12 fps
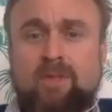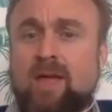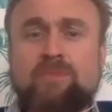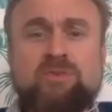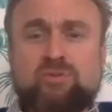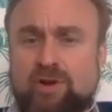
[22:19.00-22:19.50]

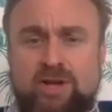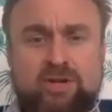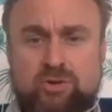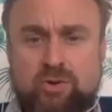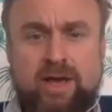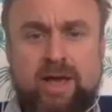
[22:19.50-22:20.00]
I'm just really
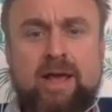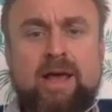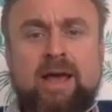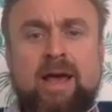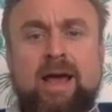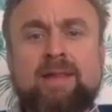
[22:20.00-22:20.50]
enjoying it.
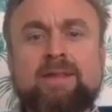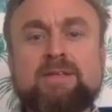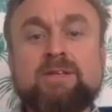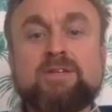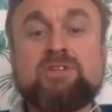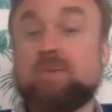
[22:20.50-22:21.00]
And
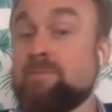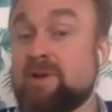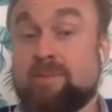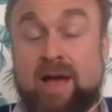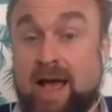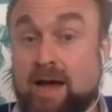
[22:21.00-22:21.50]
there's a gym
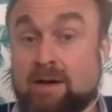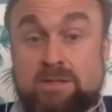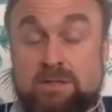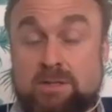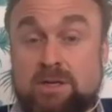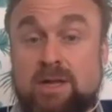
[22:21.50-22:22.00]
near my
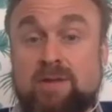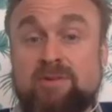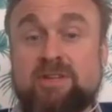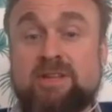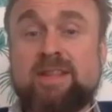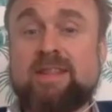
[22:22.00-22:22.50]
house, and there
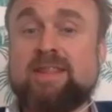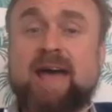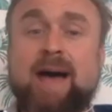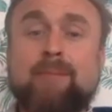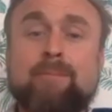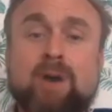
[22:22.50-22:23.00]
isn't
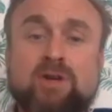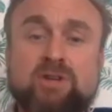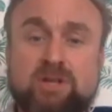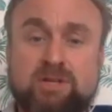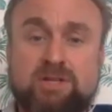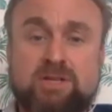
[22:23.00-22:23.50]
that much
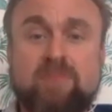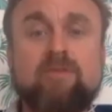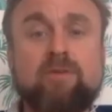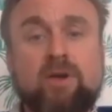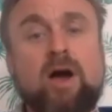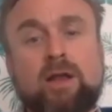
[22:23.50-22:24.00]
other stuff
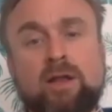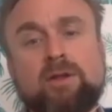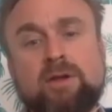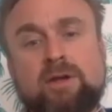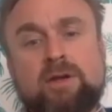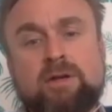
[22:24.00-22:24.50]
on the island.
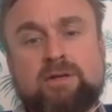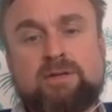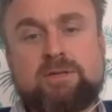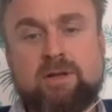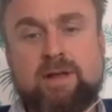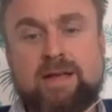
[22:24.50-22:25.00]

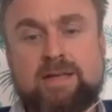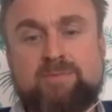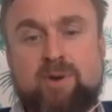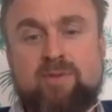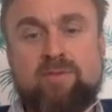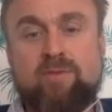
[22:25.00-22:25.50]
So that's
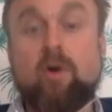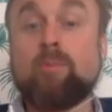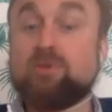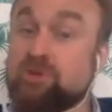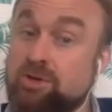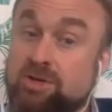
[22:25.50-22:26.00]
both
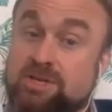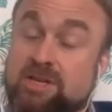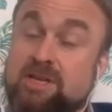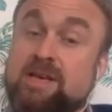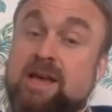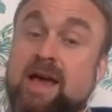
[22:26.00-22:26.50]

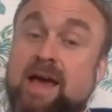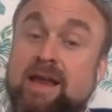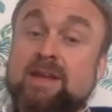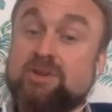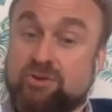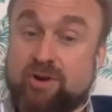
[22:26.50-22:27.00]
opportunity and
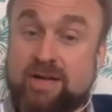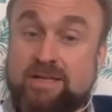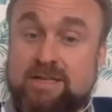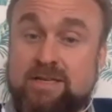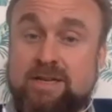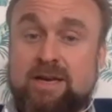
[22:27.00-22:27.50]

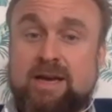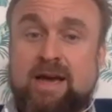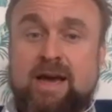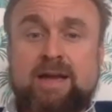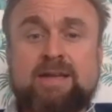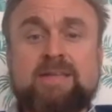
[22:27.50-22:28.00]
interest.
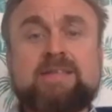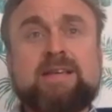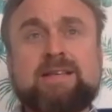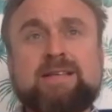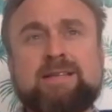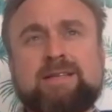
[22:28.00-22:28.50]
And
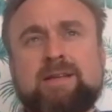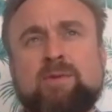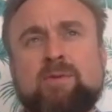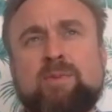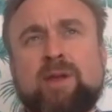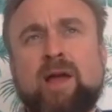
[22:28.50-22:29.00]
necessity
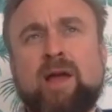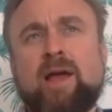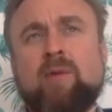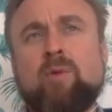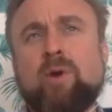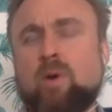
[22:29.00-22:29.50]
would be like,
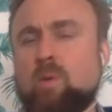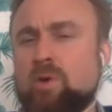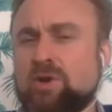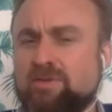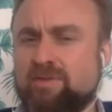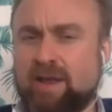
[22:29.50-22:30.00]
okay, what do I want
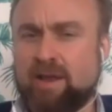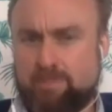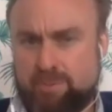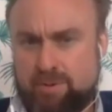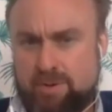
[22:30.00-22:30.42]
to develop?